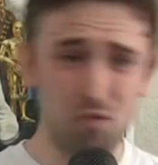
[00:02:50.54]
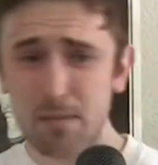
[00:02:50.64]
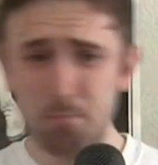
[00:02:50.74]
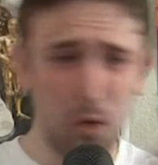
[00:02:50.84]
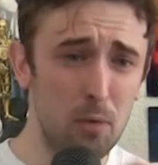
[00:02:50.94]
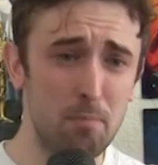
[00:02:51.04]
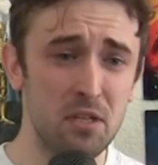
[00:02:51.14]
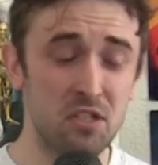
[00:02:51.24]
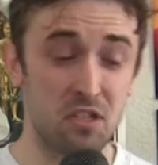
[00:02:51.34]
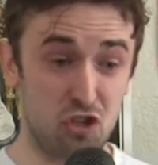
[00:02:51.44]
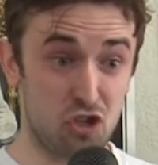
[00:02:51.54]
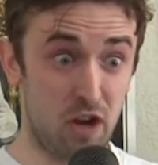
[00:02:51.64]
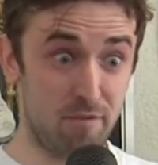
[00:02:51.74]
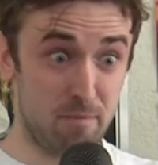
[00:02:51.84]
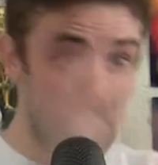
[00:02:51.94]
repurposed and
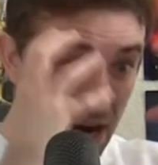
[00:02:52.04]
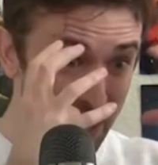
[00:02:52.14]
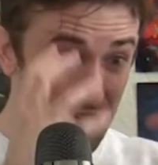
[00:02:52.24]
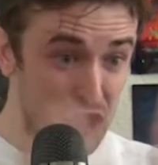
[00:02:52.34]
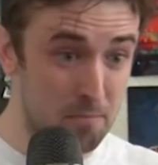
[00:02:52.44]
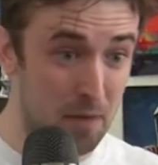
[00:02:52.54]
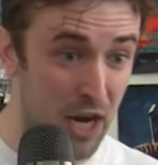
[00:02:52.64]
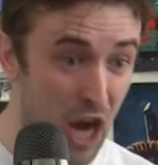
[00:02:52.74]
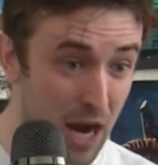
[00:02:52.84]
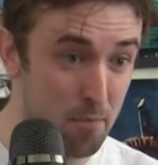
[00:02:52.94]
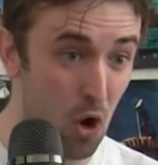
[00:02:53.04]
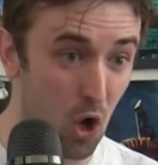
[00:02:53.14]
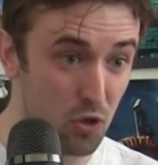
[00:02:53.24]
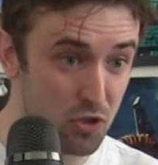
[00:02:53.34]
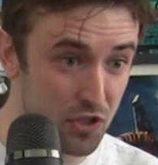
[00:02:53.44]
shoved back into my
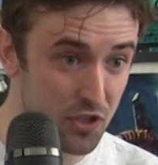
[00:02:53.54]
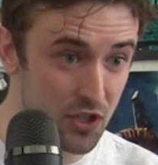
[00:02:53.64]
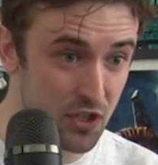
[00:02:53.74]
eyeballs.